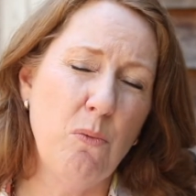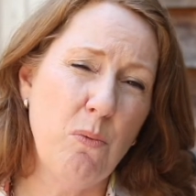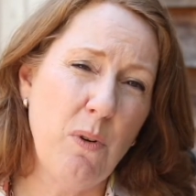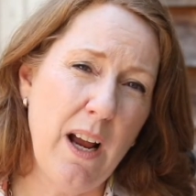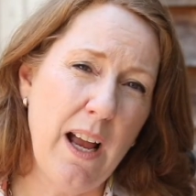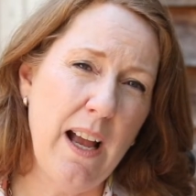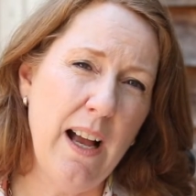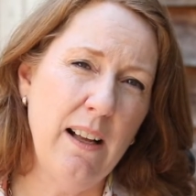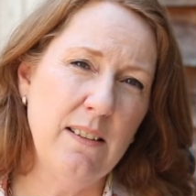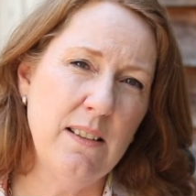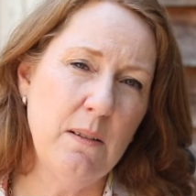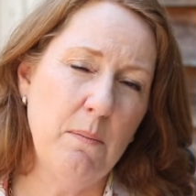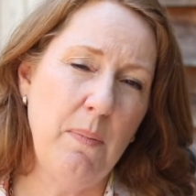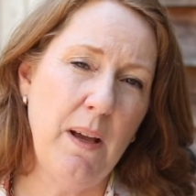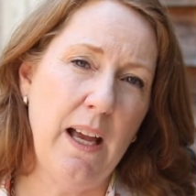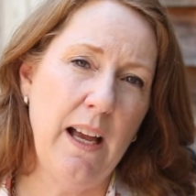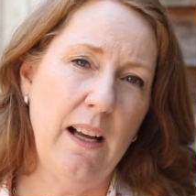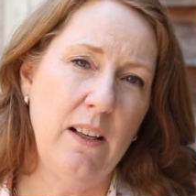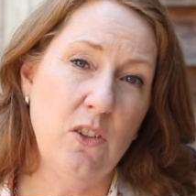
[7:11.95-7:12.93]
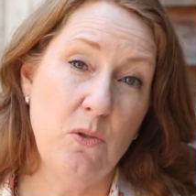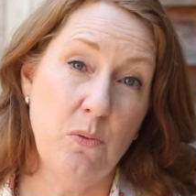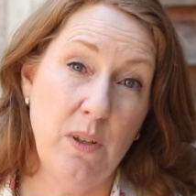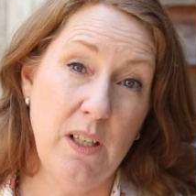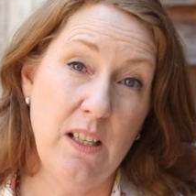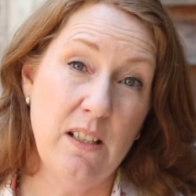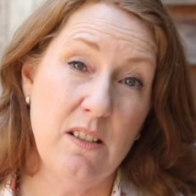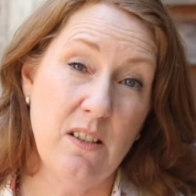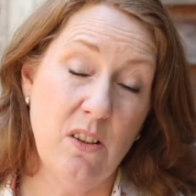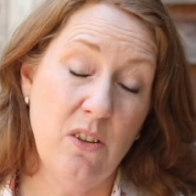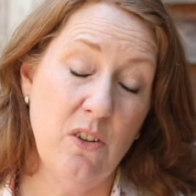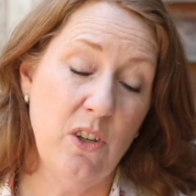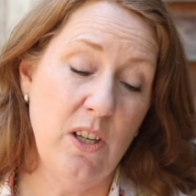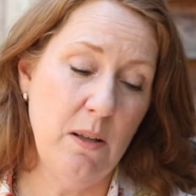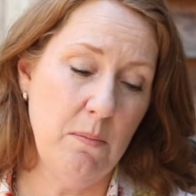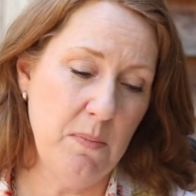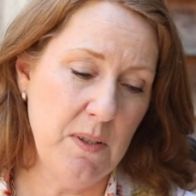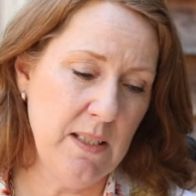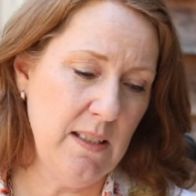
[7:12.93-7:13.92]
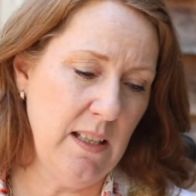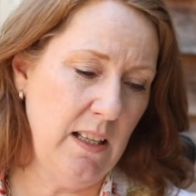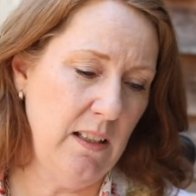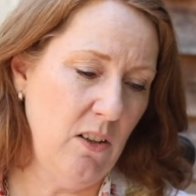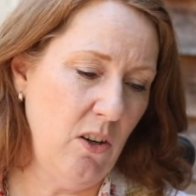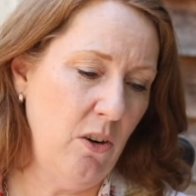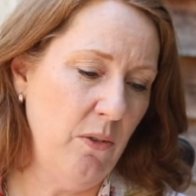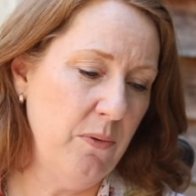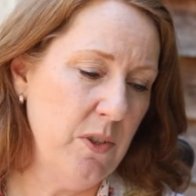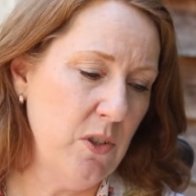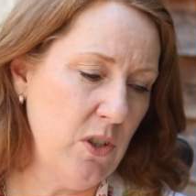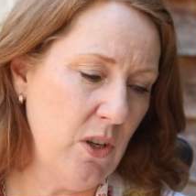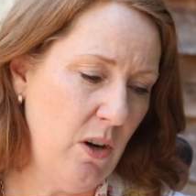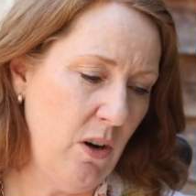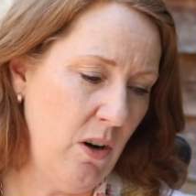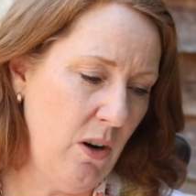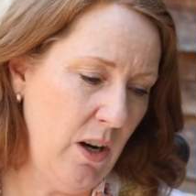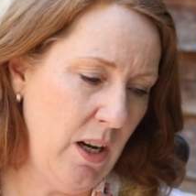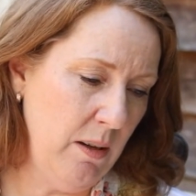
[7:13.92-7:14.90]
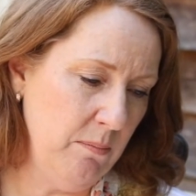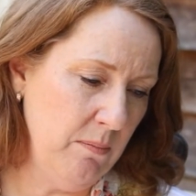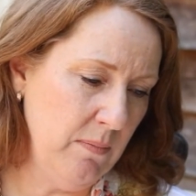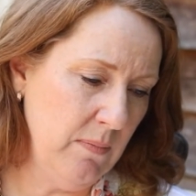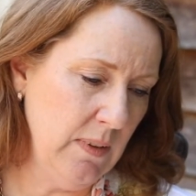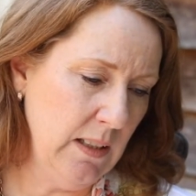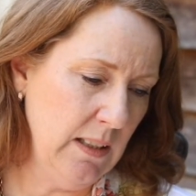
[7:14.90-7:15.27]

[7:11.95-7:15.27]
around about 20 to 30% of the time.